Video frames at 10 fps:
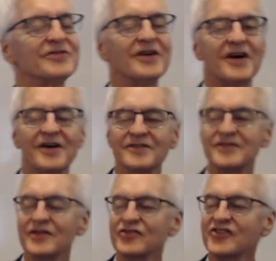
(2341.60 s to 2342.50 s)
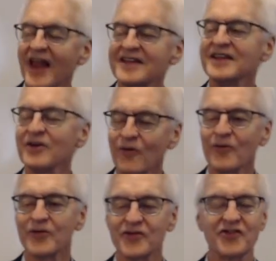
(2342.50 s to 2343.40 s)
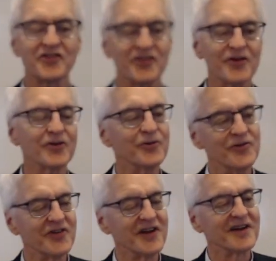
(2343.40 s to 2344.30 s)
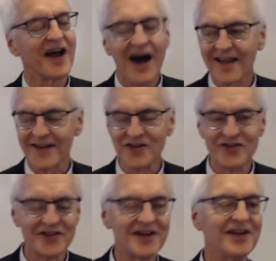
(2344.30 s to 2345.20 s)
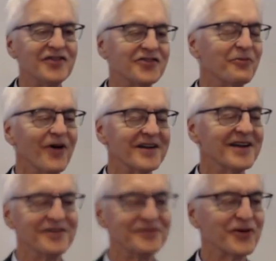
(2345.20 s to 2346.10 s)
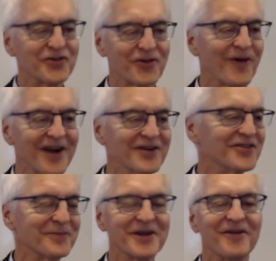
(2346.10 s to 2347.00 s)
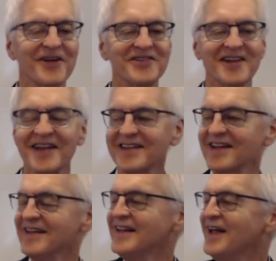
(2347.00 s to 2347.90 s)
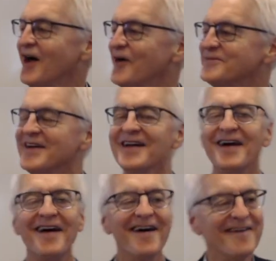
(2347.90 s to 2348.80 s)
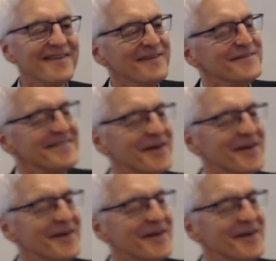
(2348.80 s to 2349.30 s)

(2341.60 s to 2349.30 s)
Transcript: uh, slightly older sister who's in college. He's what in first grade or something crazy like that. Um, uh,